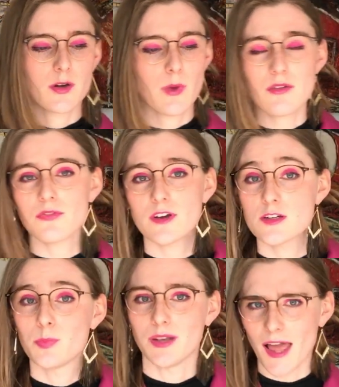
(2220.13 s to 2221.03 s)
my friend
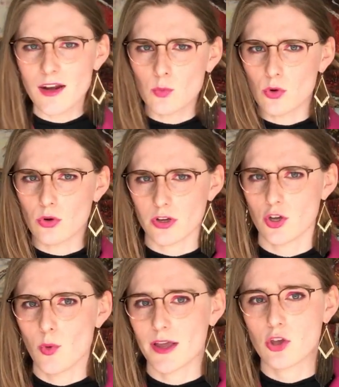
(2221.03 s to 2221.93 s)
Plannerwalk,
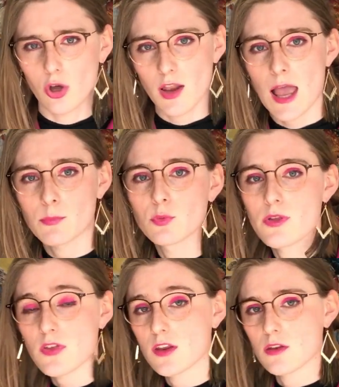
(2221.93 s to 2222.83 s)
who I collabed
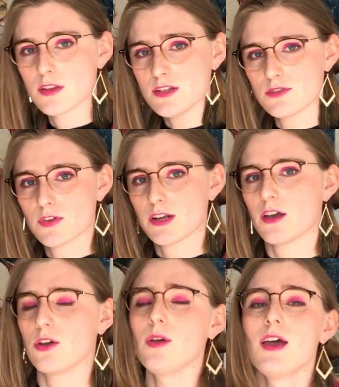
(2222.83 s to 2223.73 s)
with in this
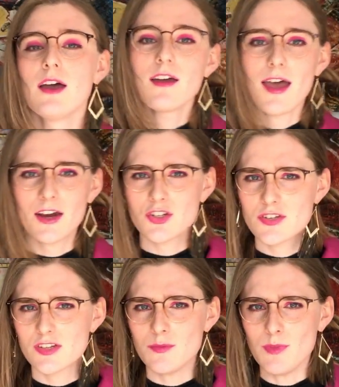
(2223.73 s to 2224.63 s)
video, actually
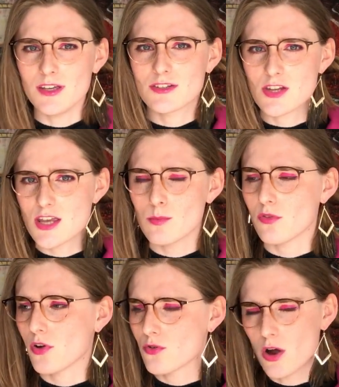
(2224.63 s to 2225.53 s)
sent me a DM of
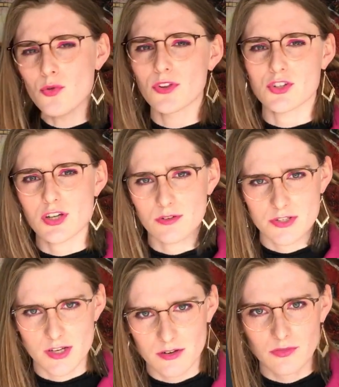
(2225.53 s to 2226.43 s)
her own that she
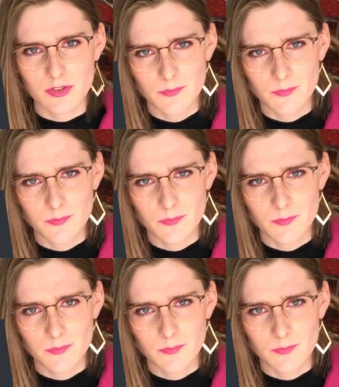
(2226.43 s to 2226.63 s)
received.